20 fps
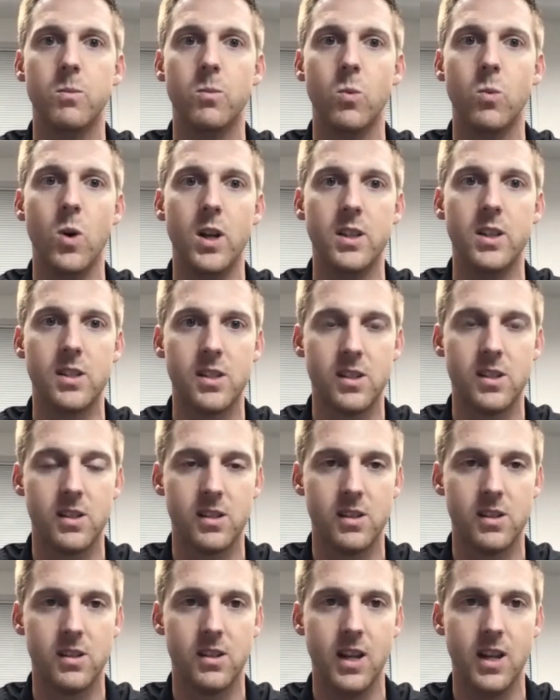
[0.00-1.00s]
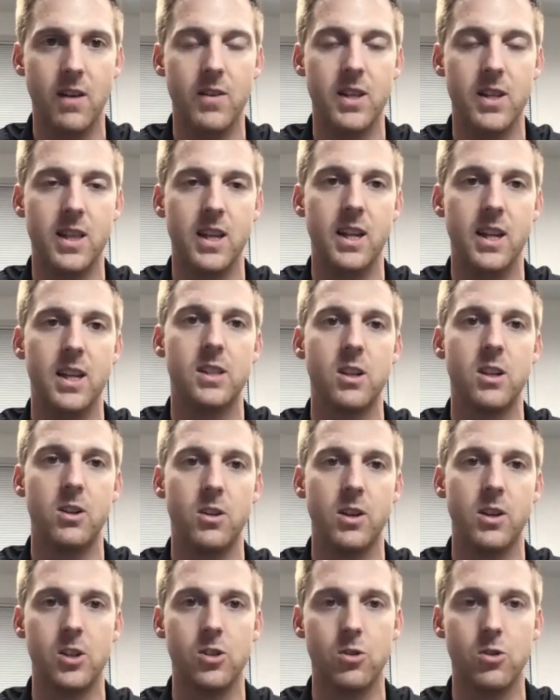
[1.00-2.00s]
once everything gets under
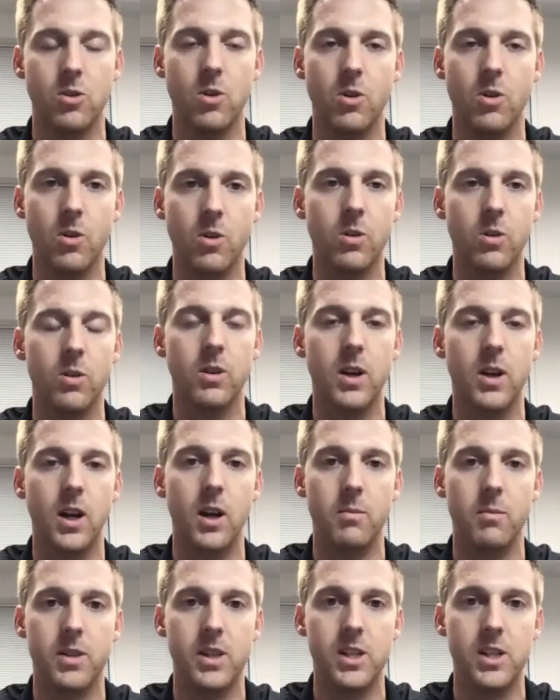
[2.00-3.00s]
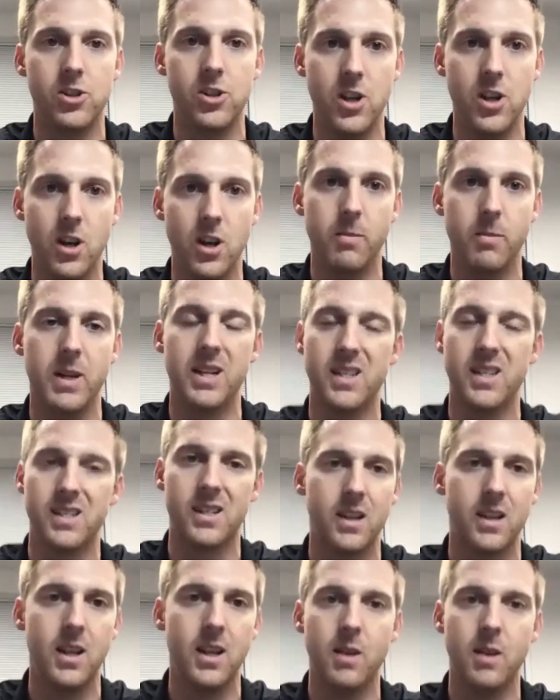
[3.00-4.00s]
control uh, this year, because
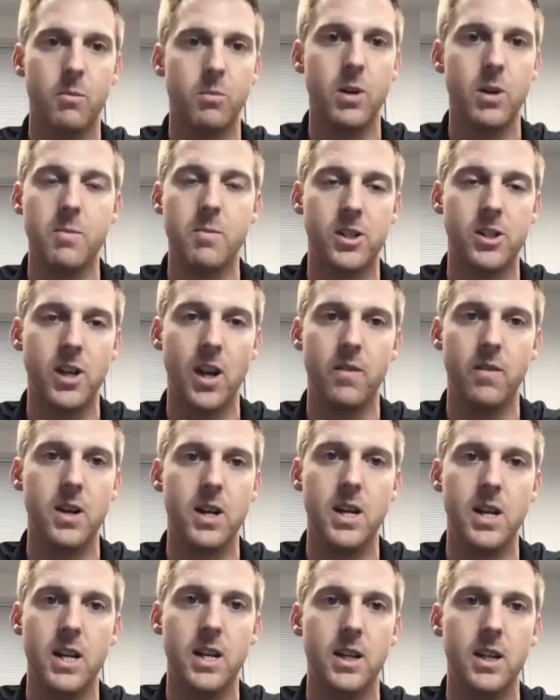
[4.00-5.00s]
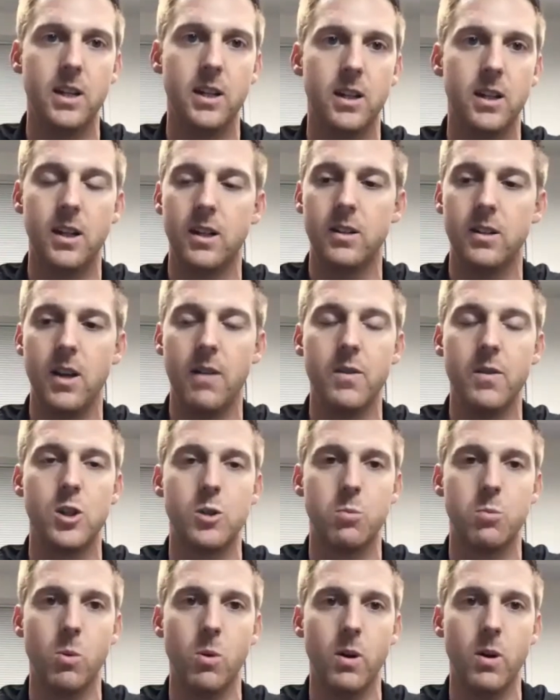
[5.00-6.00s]
pretty much every every
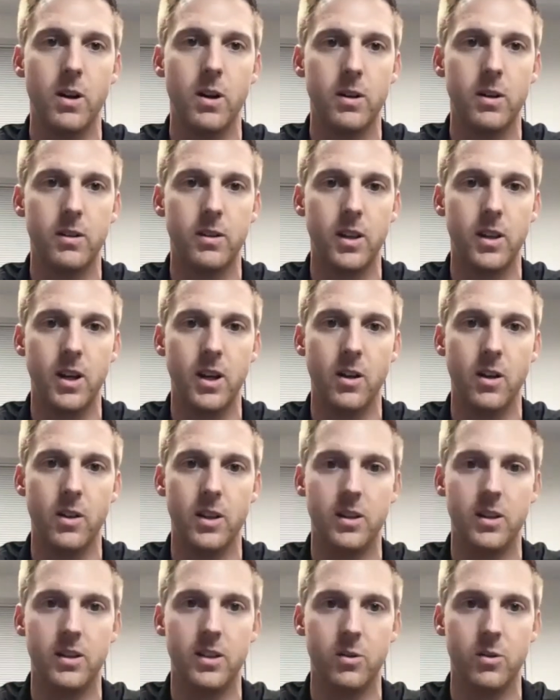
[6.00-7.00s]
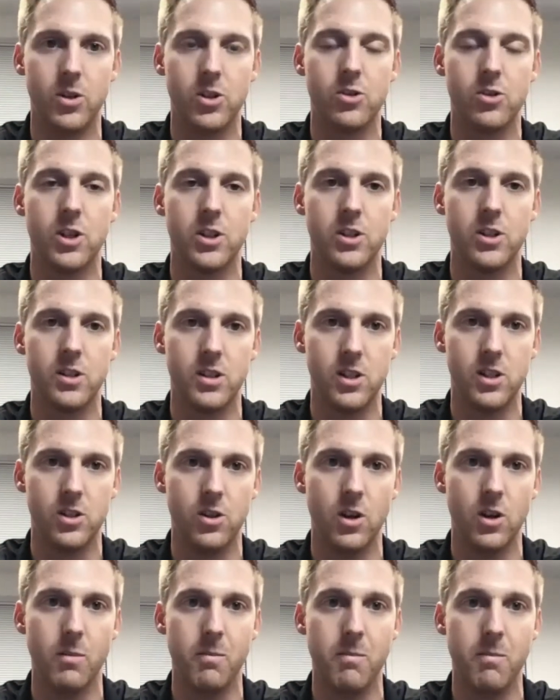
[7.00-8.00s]
sport, you know, the, the restrictions this
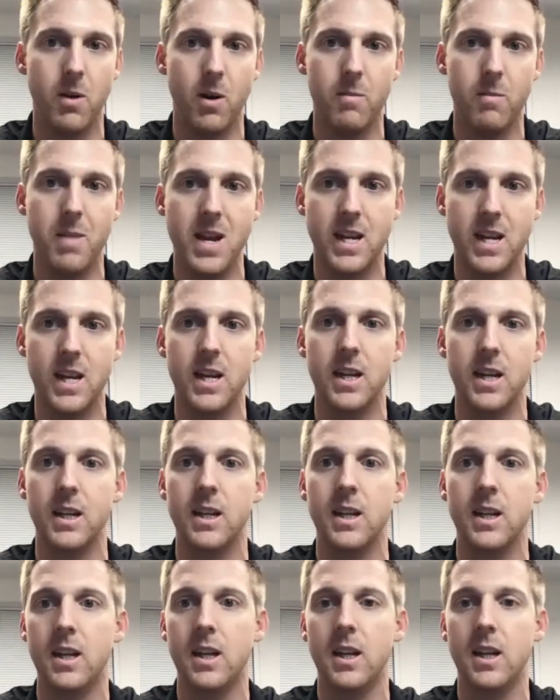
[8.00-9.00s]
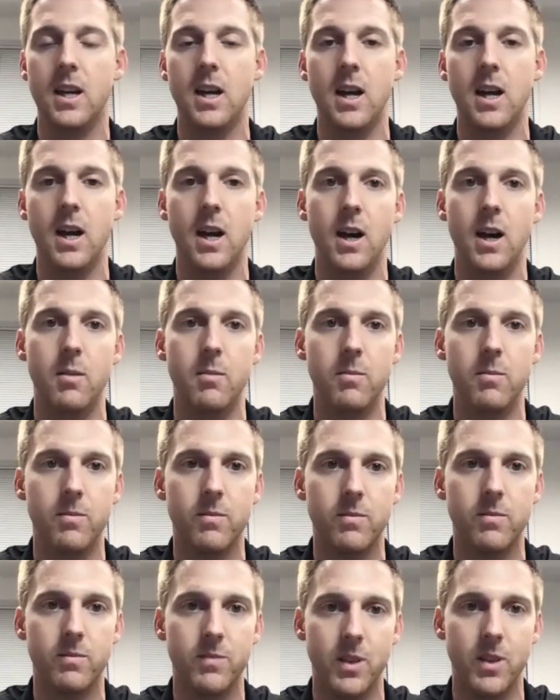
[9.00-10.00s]
year are, are making um,
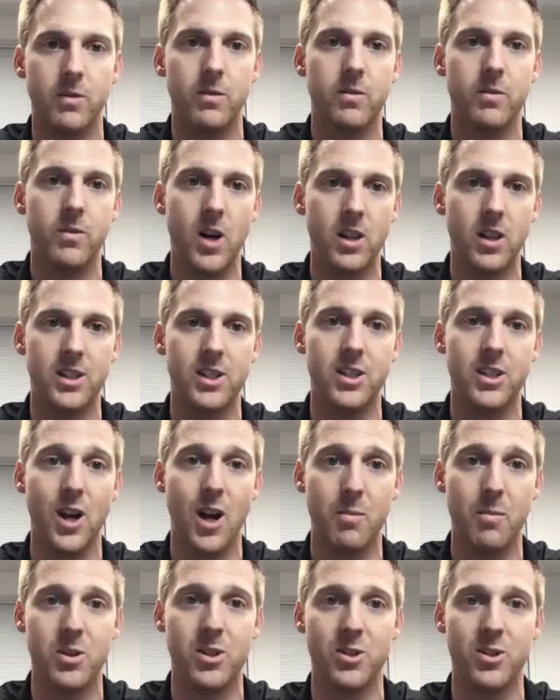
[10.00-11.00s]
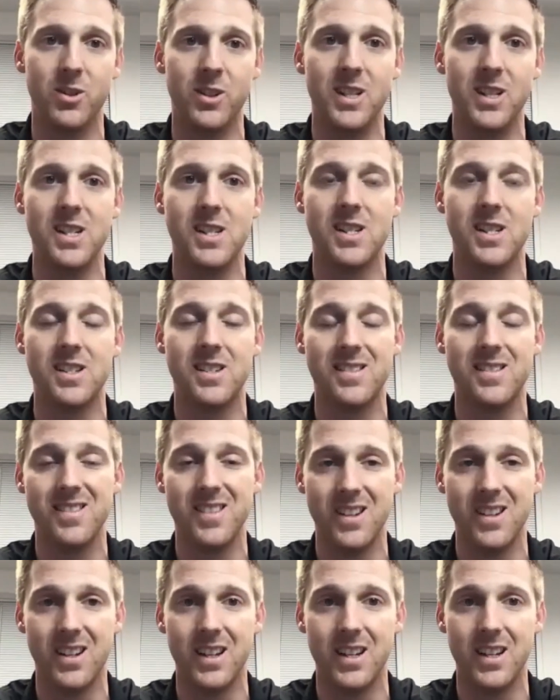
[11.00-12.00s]
the volunteer opportunities
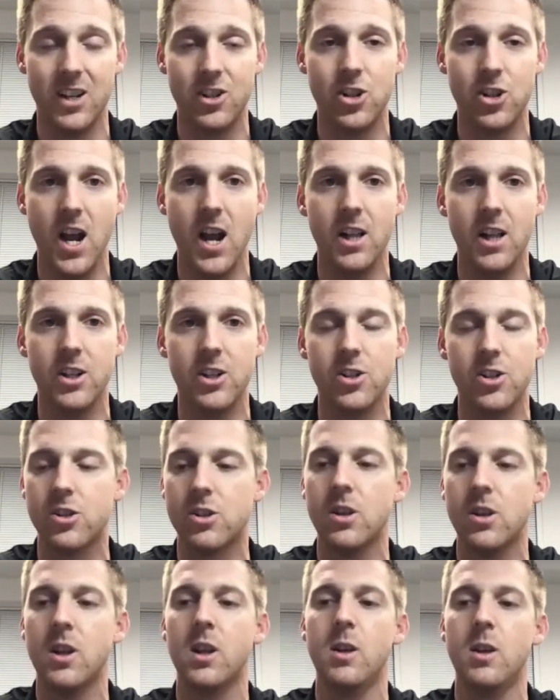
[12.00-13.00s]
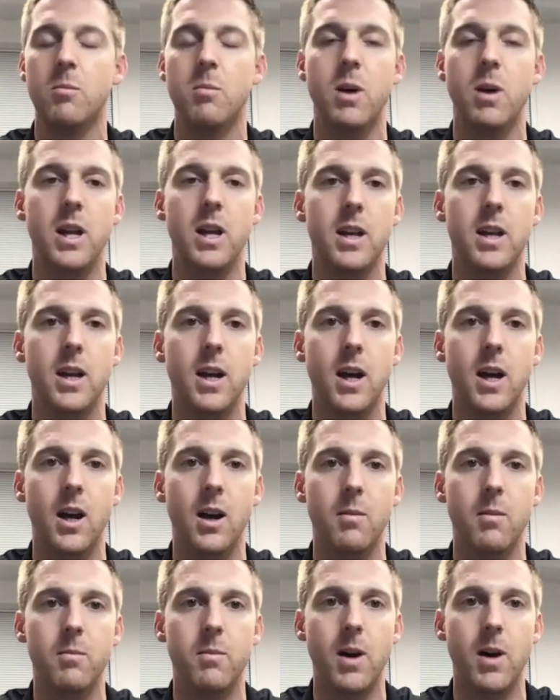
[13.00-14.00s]
a, a challenge. But
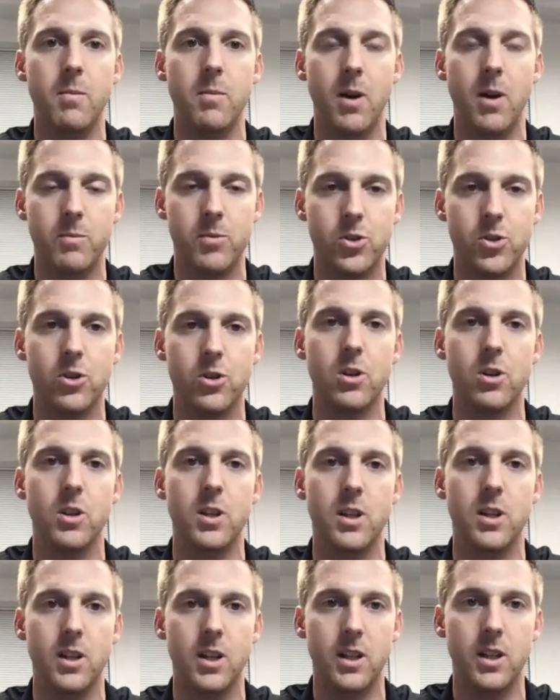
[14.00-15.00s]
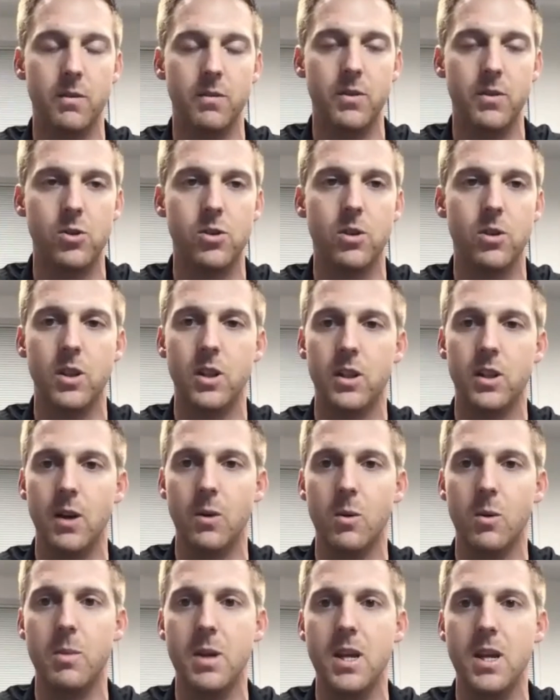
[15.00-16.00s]
um, I'm, I'm sure that in the future that there
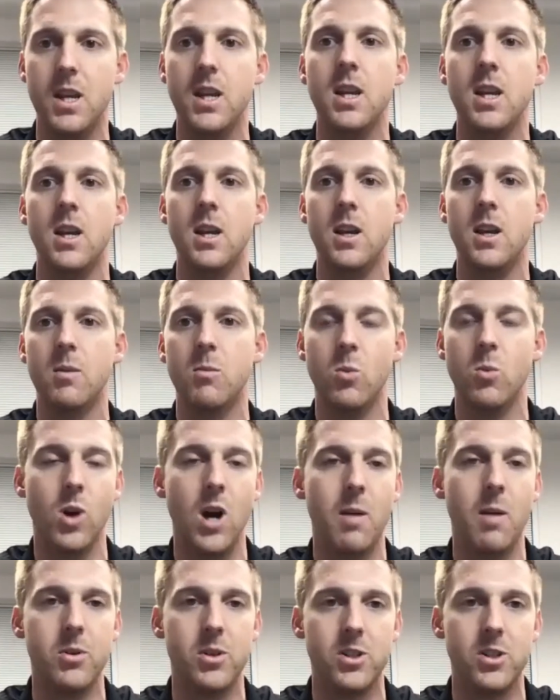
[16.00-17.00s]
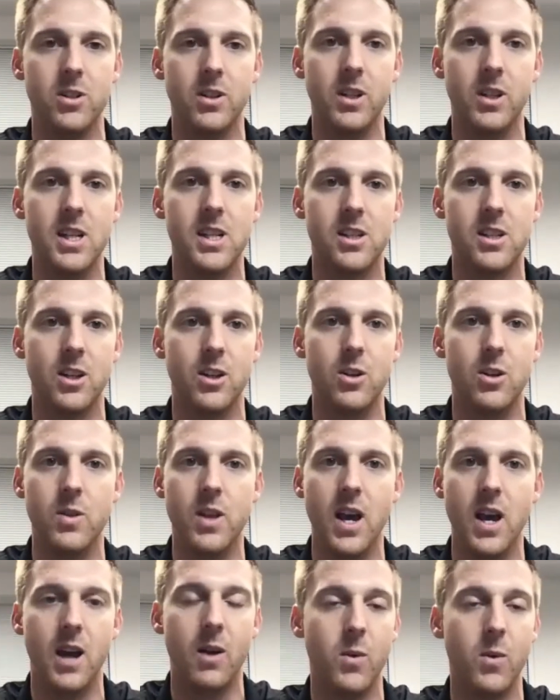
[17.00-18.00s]
will be more opportunities to do
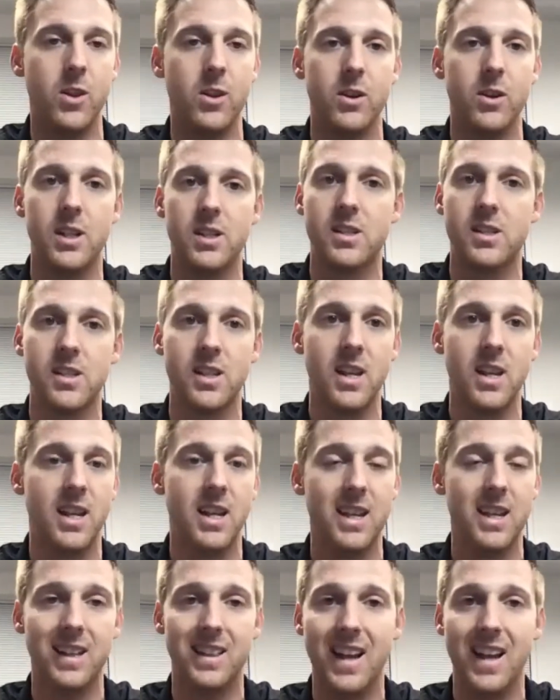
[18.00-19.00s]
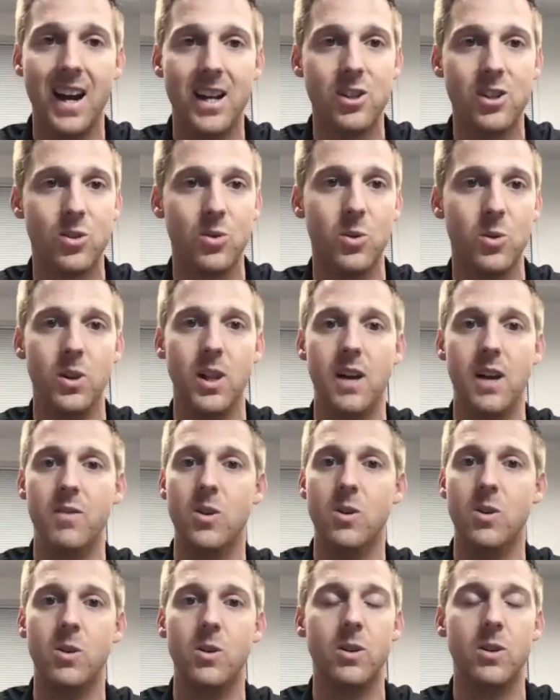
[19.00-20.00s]
that, whether it's at the high school
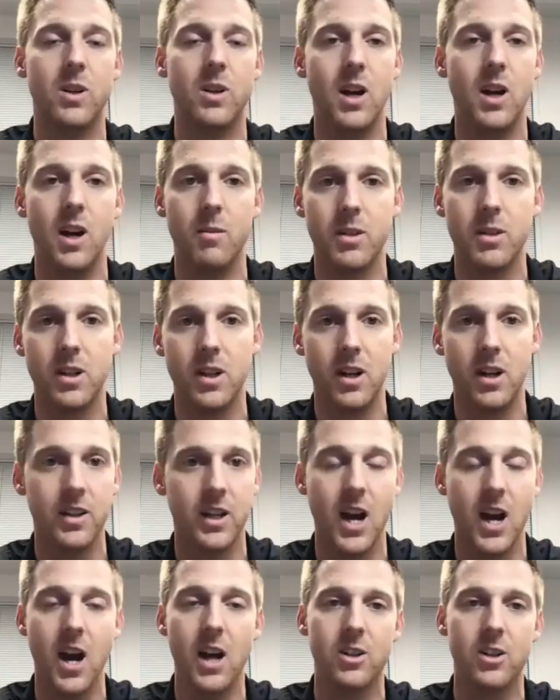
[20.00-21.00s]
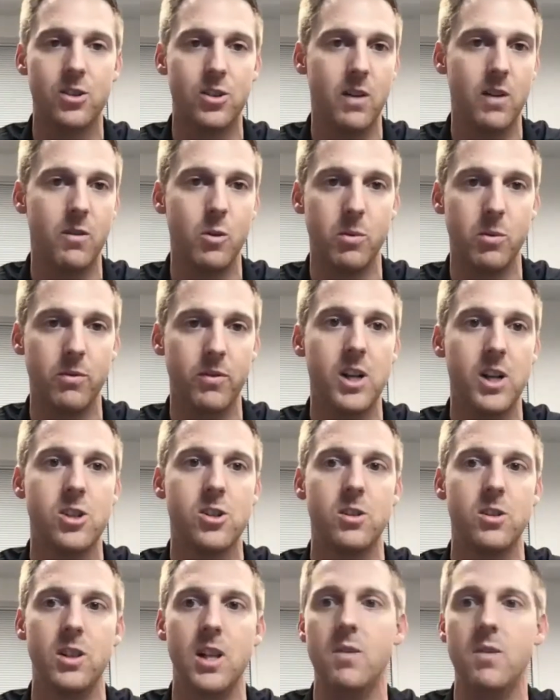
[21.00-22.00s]
level, um, the college level,
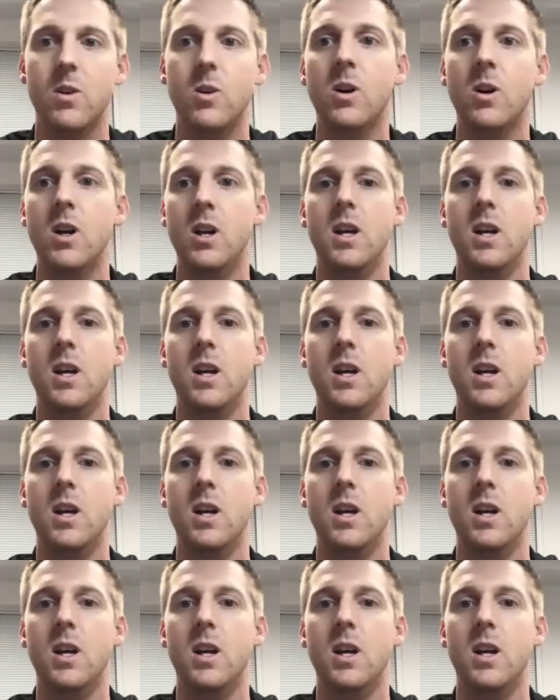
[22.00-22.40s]
professional level.